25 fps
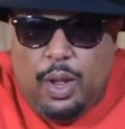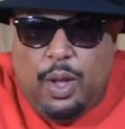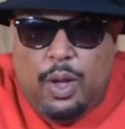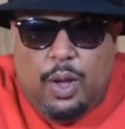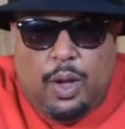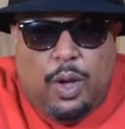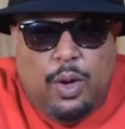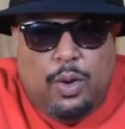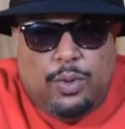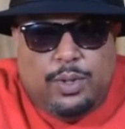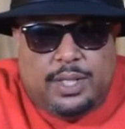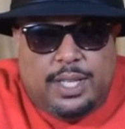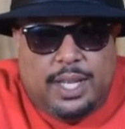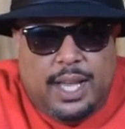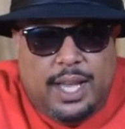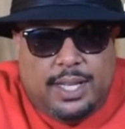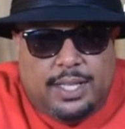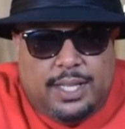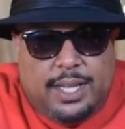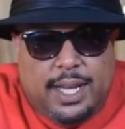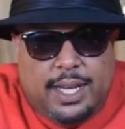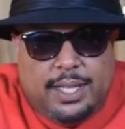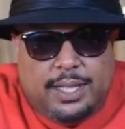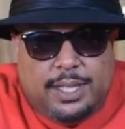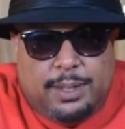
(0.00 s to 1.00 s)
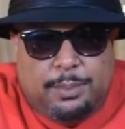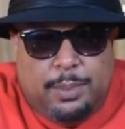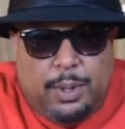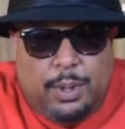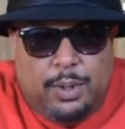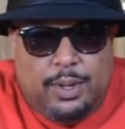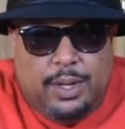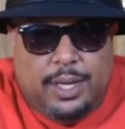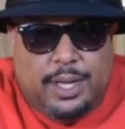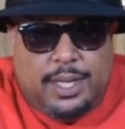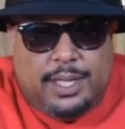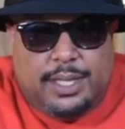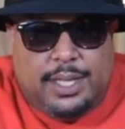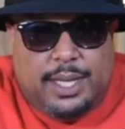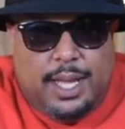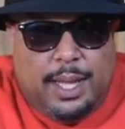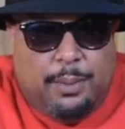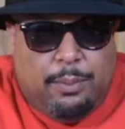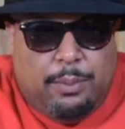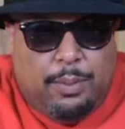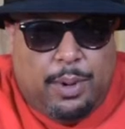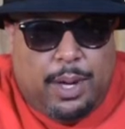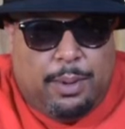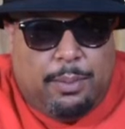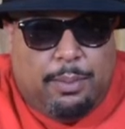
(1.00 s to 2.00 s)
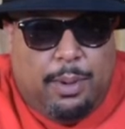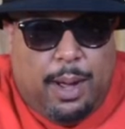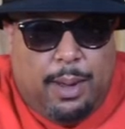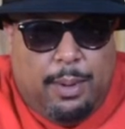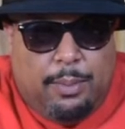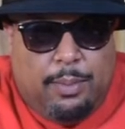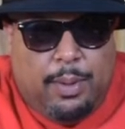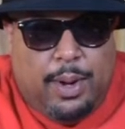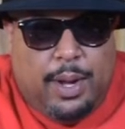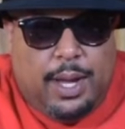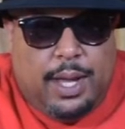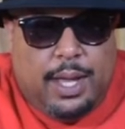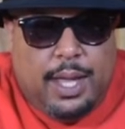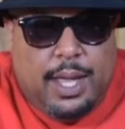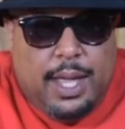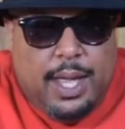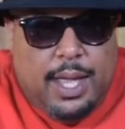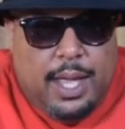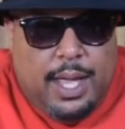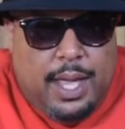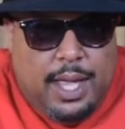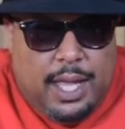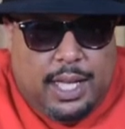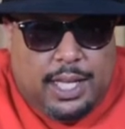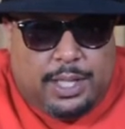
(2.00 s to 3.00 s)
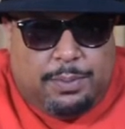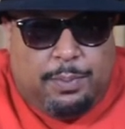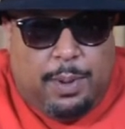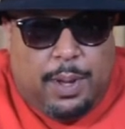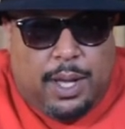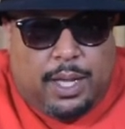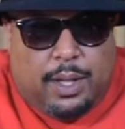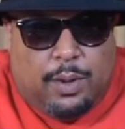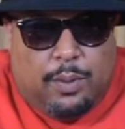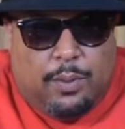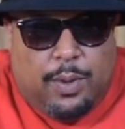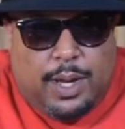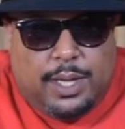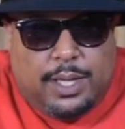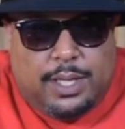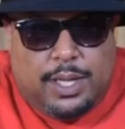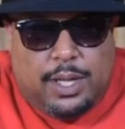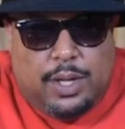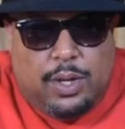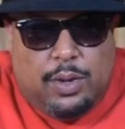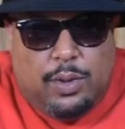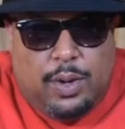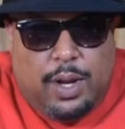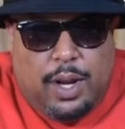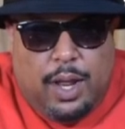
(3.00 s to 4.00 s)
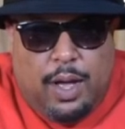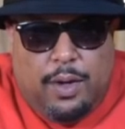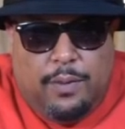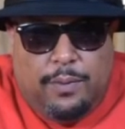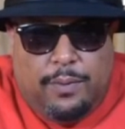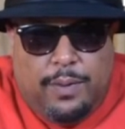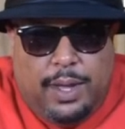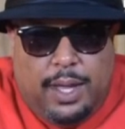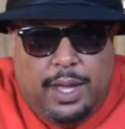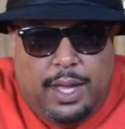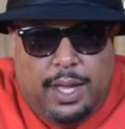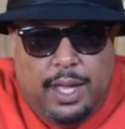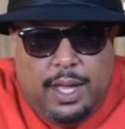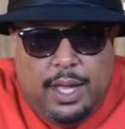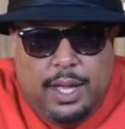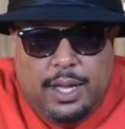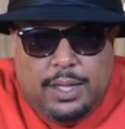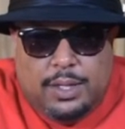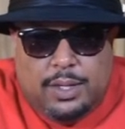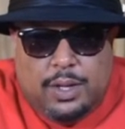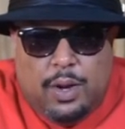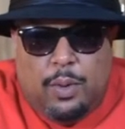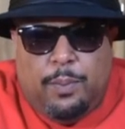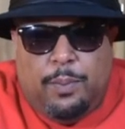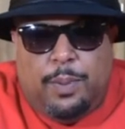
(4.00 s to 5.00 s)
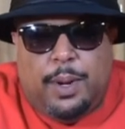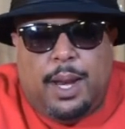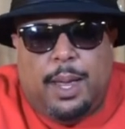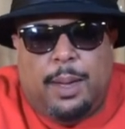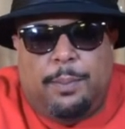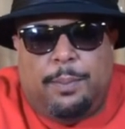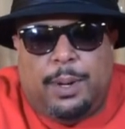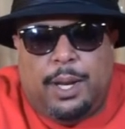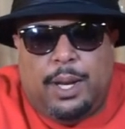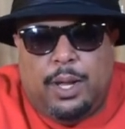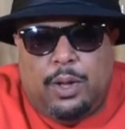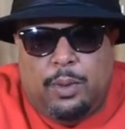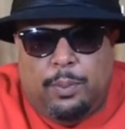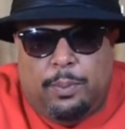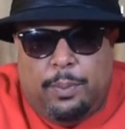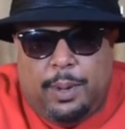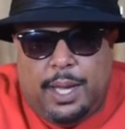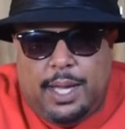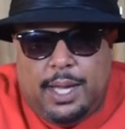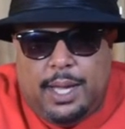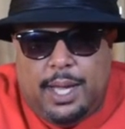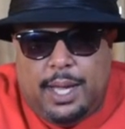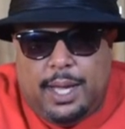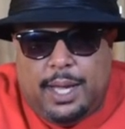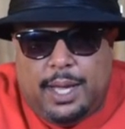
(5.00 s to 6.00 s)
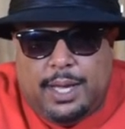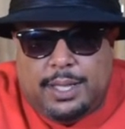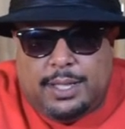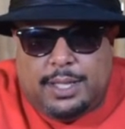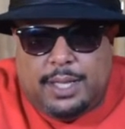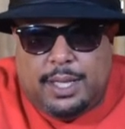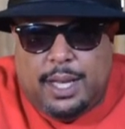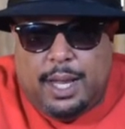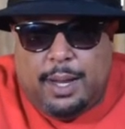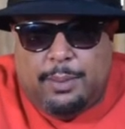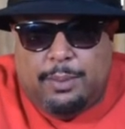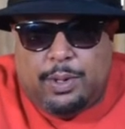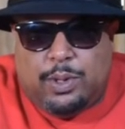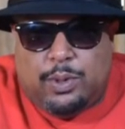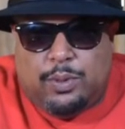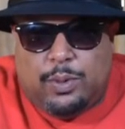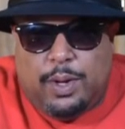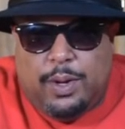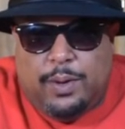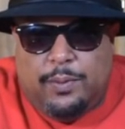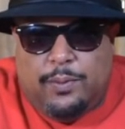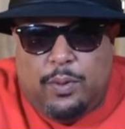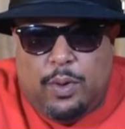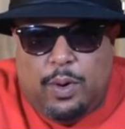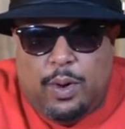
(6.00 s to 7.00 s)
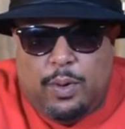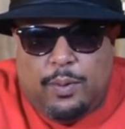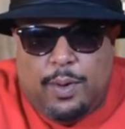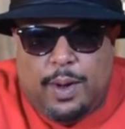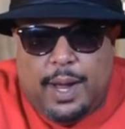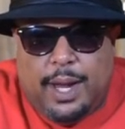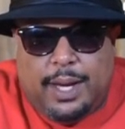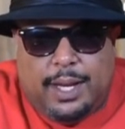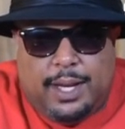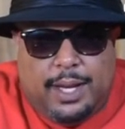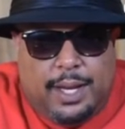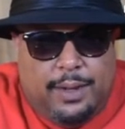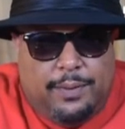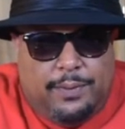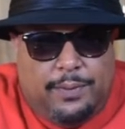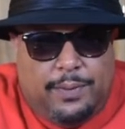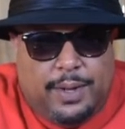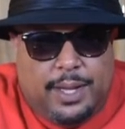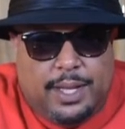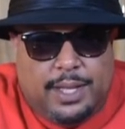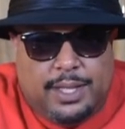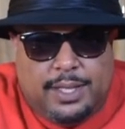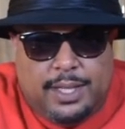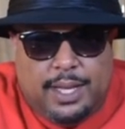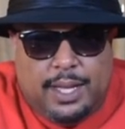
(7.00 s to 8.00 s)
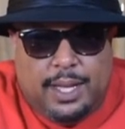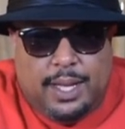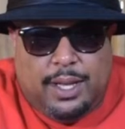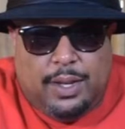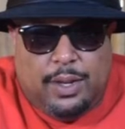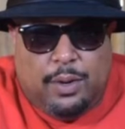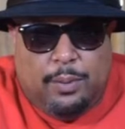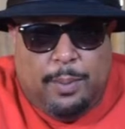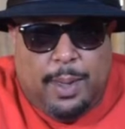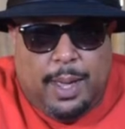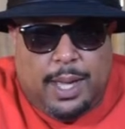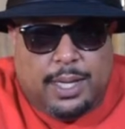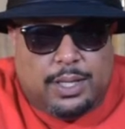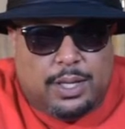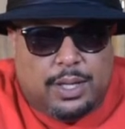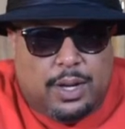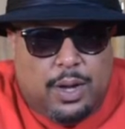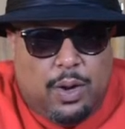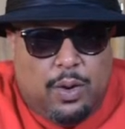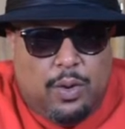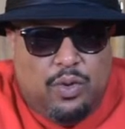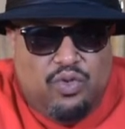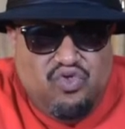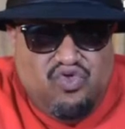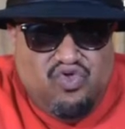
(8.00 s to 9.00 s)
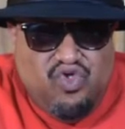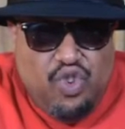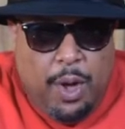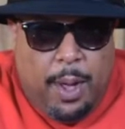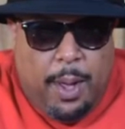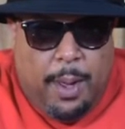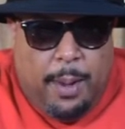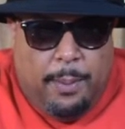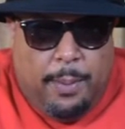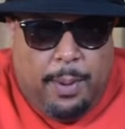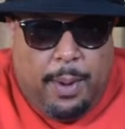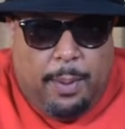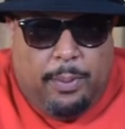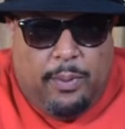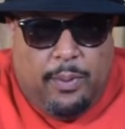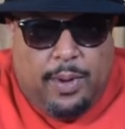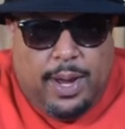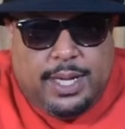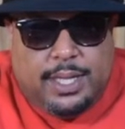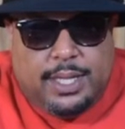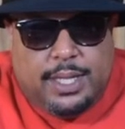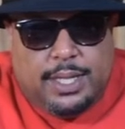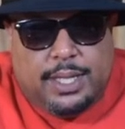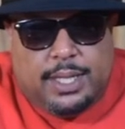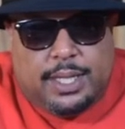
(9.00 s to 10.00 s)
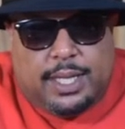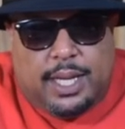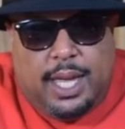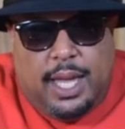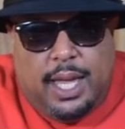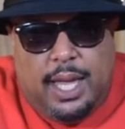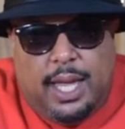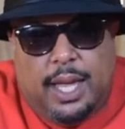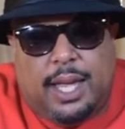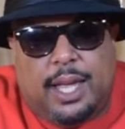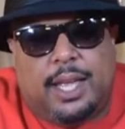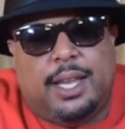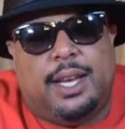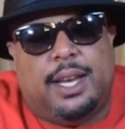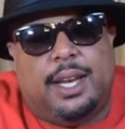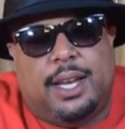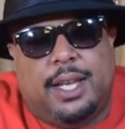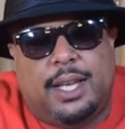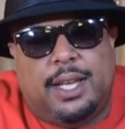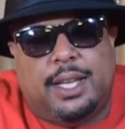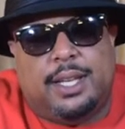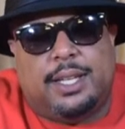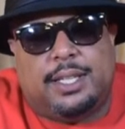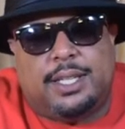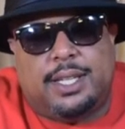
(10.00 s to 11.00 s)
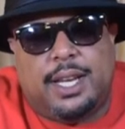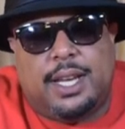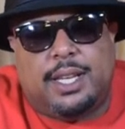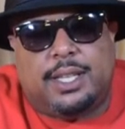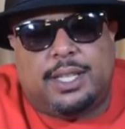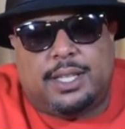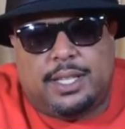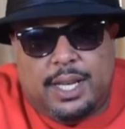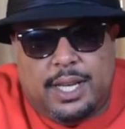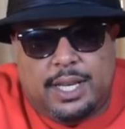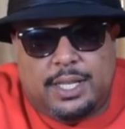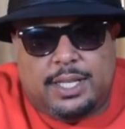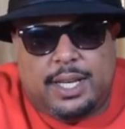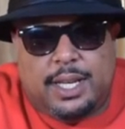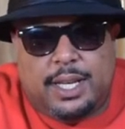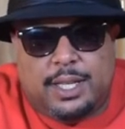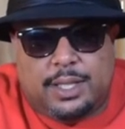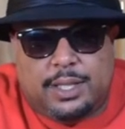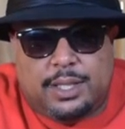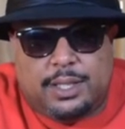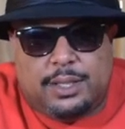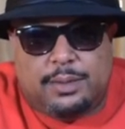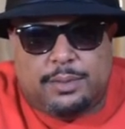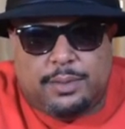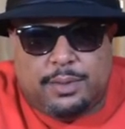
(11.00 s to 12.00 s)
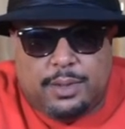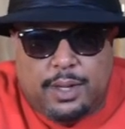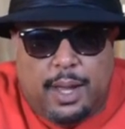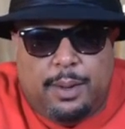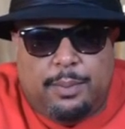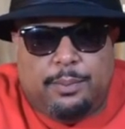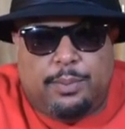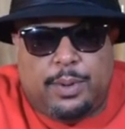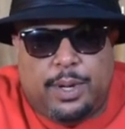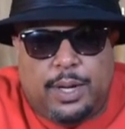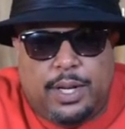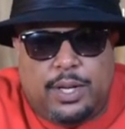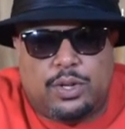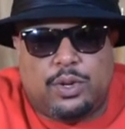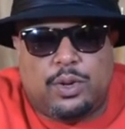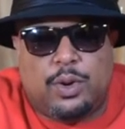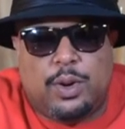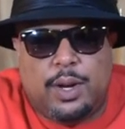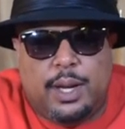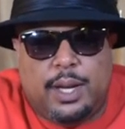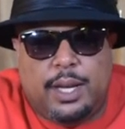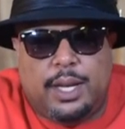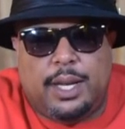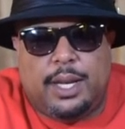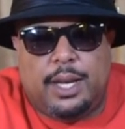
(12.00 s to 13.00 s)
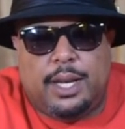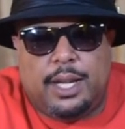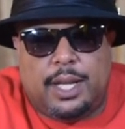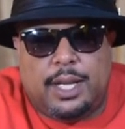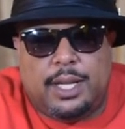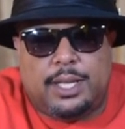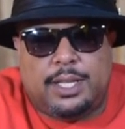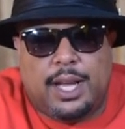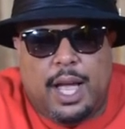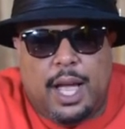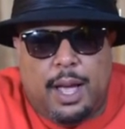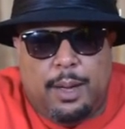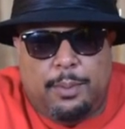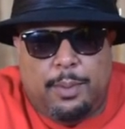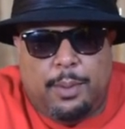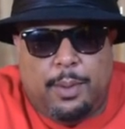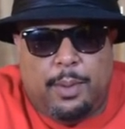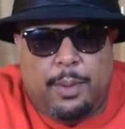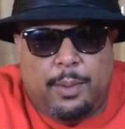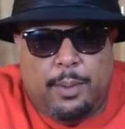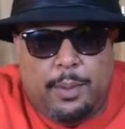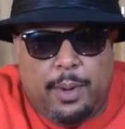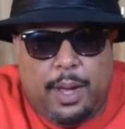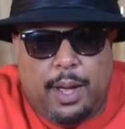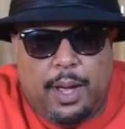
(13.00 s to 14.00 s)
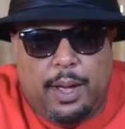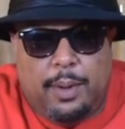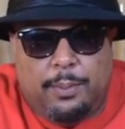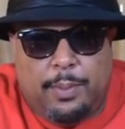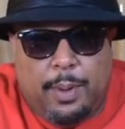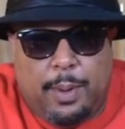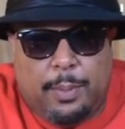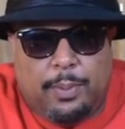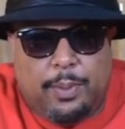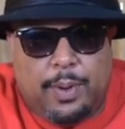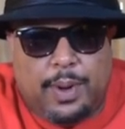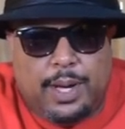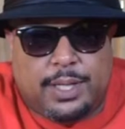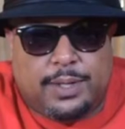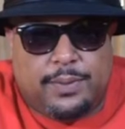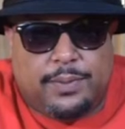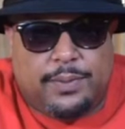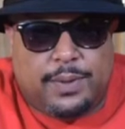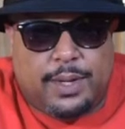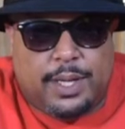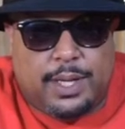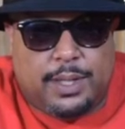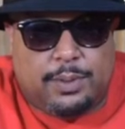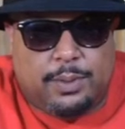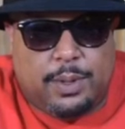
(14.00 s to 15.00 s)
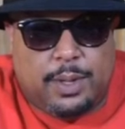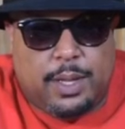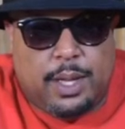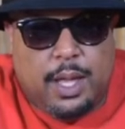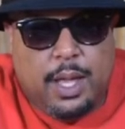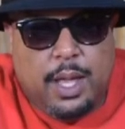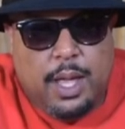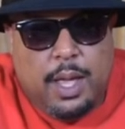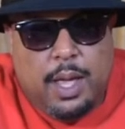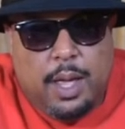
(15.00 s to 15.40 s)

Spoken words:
Coach Sanchez is building this team brick by brick. Expect the rest of UNLV to open up a little bit against the number 24 ranked defense in New Mexico. Preparation is key, and Sanchez, I'm pretty sure he did a good job of preparation for this one.